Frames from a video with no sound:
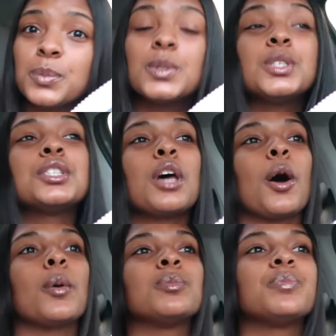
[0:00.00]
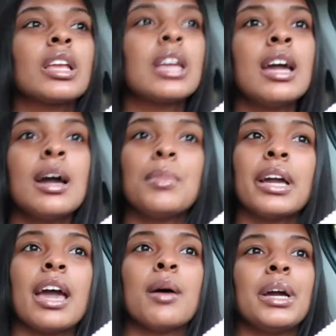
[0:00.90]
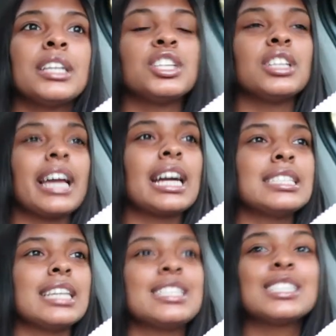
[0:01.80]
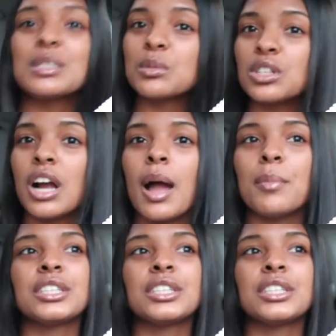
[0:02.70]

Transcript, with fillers: So, but yeah, make sure, like I said, to subscribe,